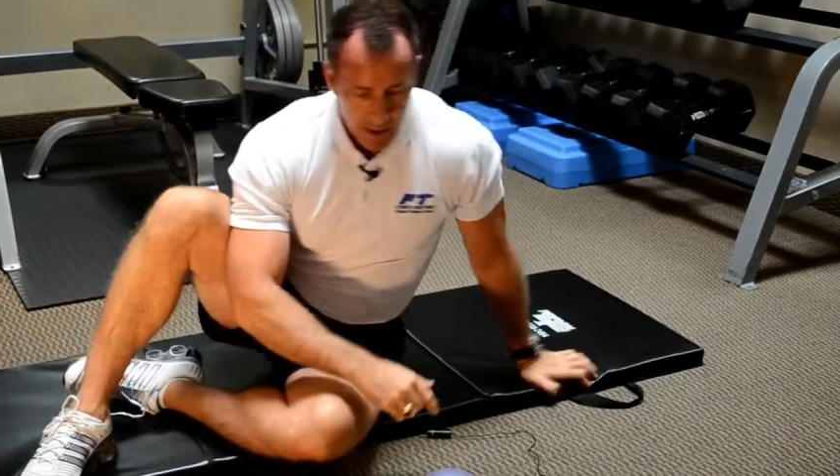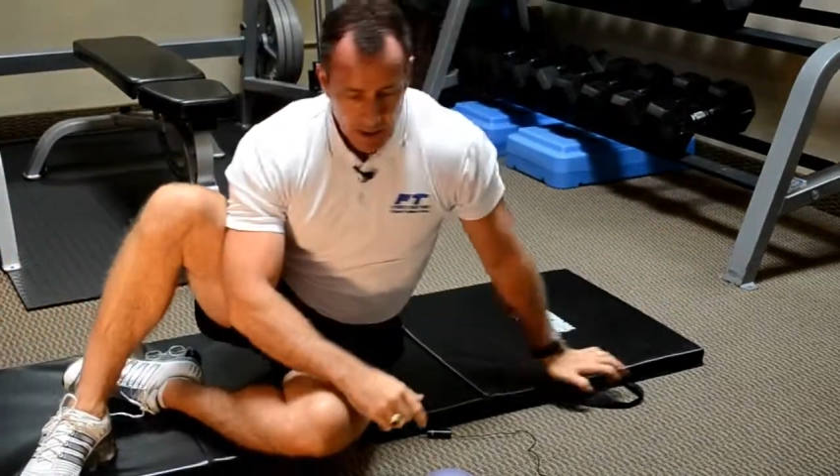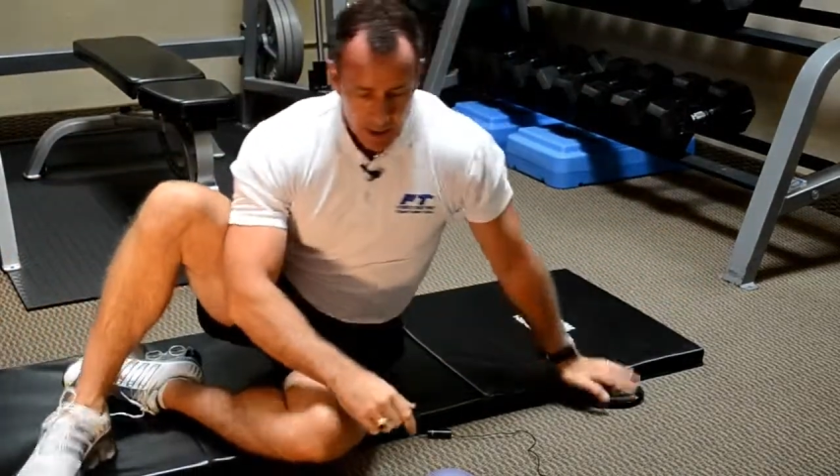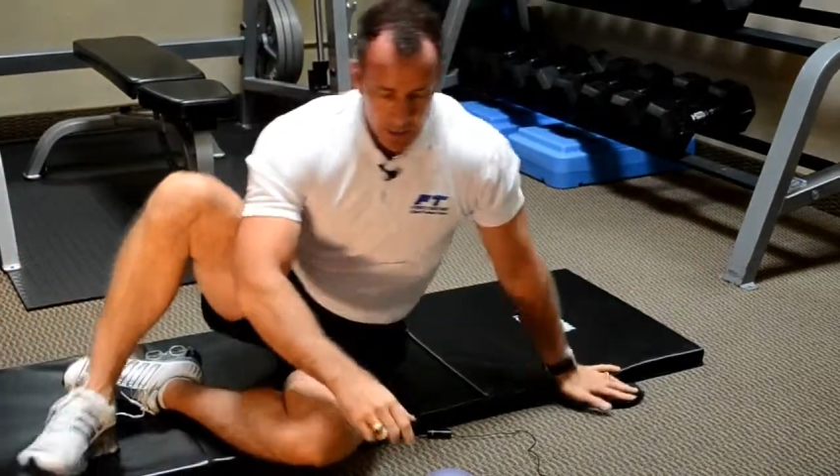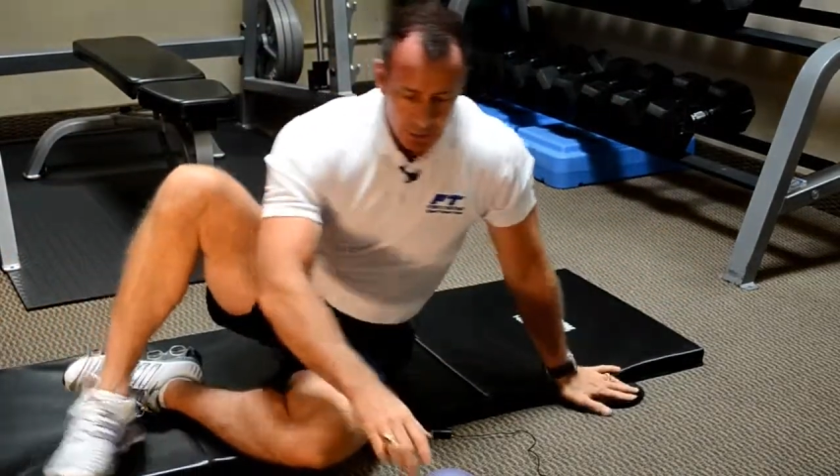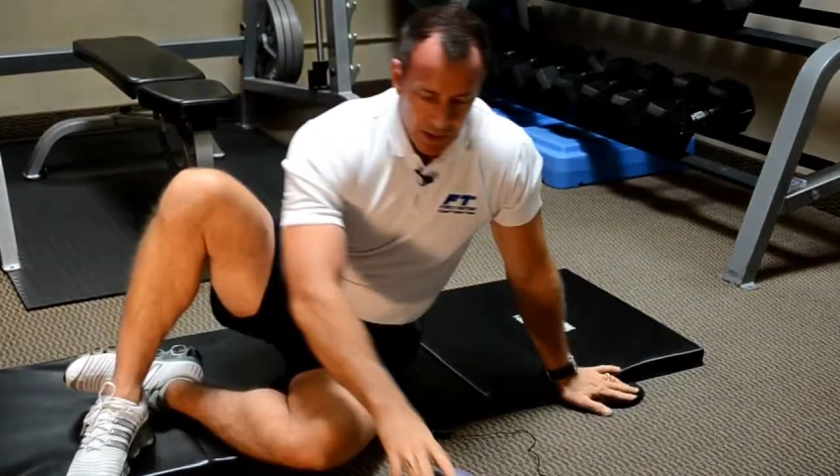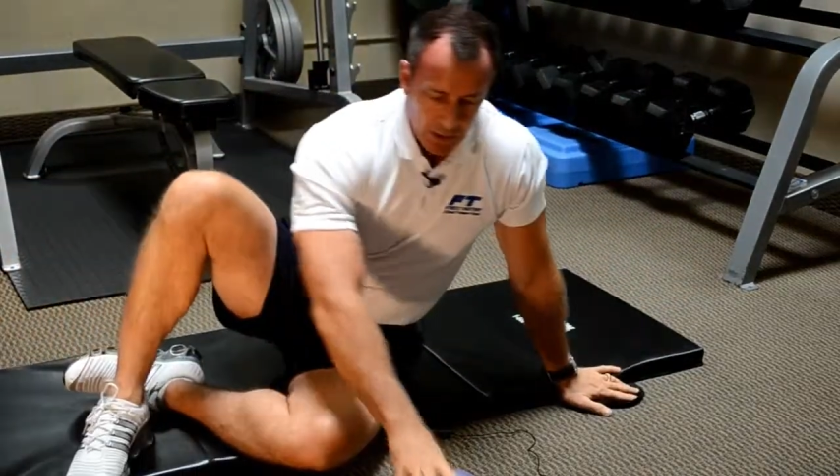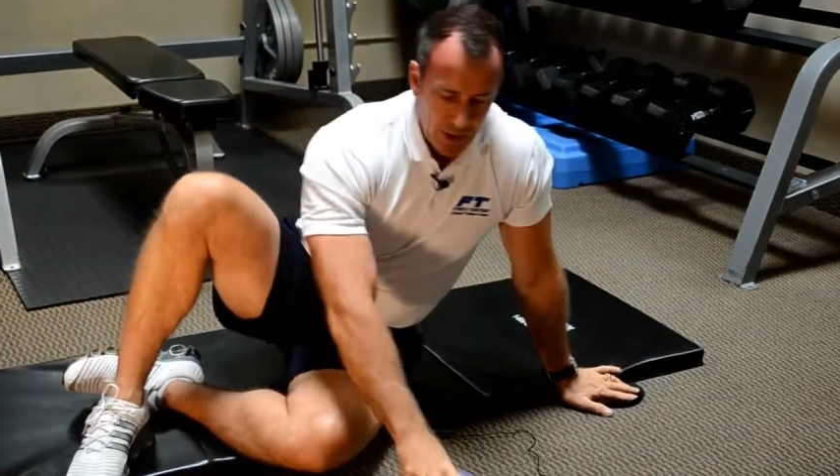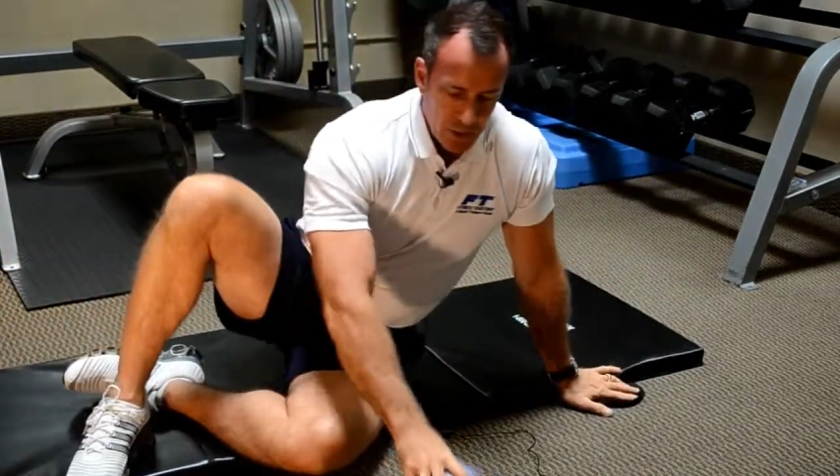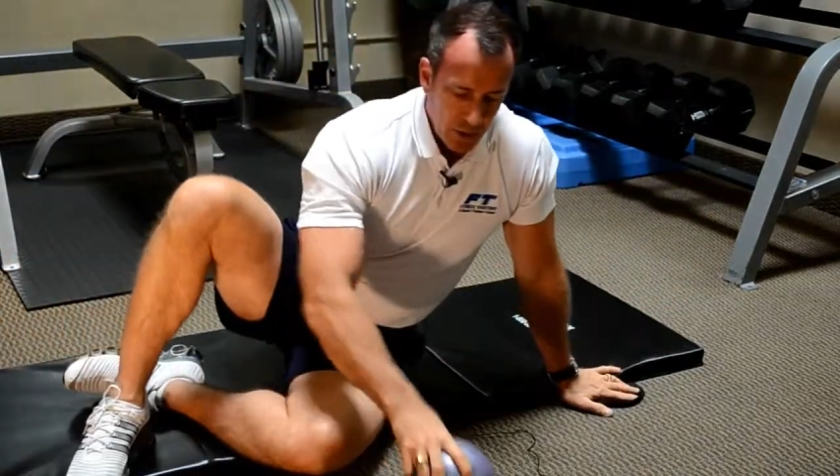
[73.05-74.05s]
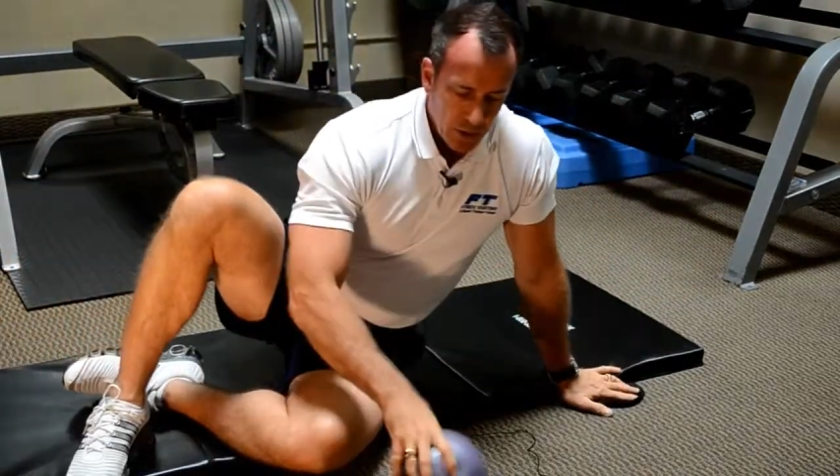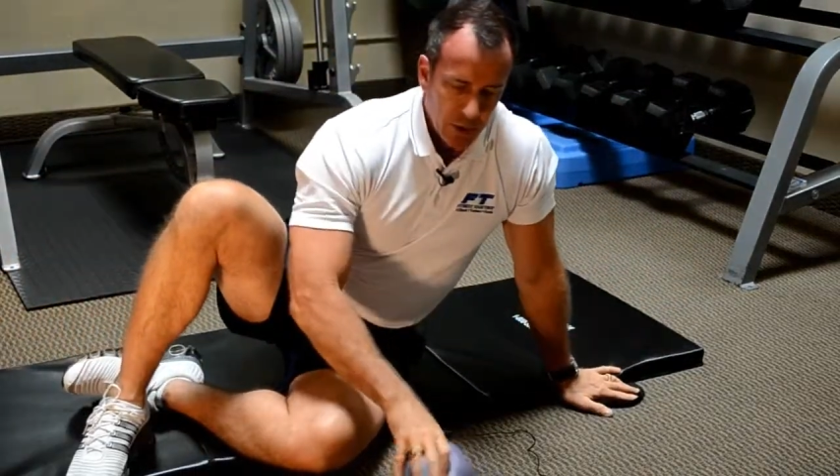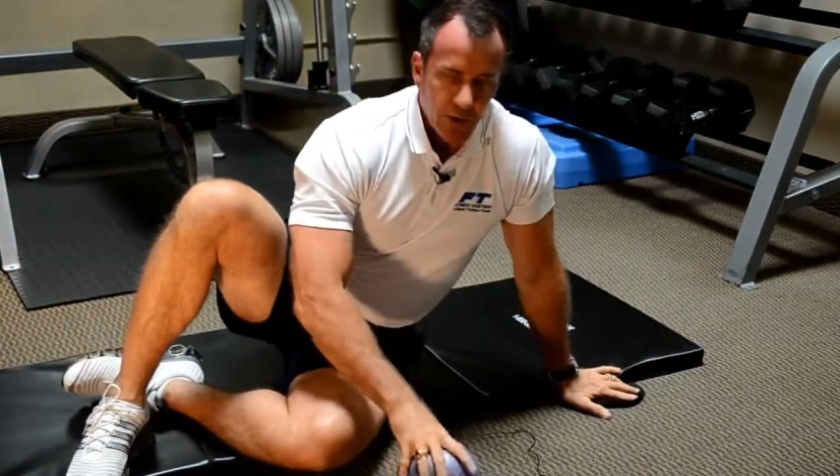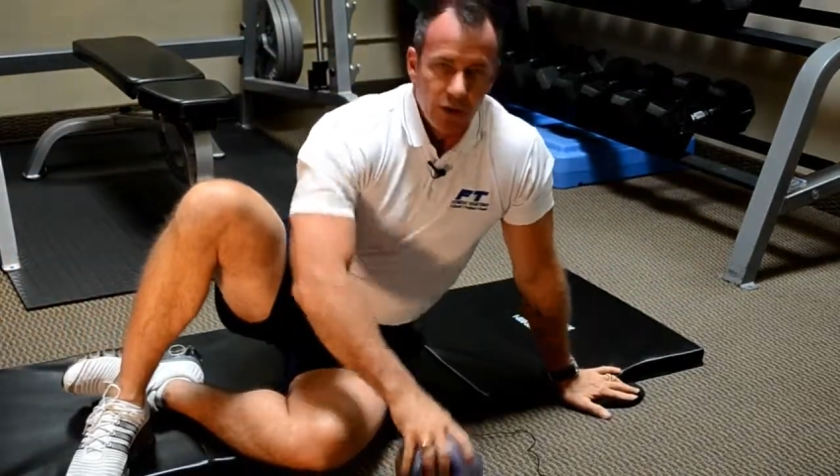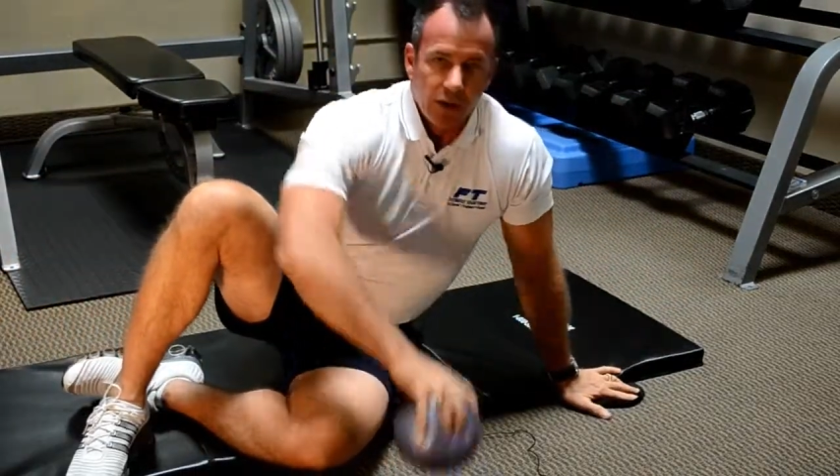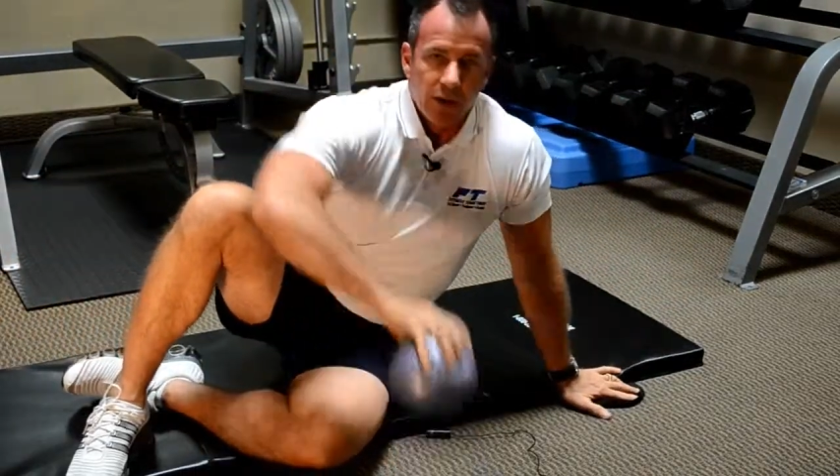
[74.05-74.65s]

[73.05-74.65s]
Now, another great thing you can do is you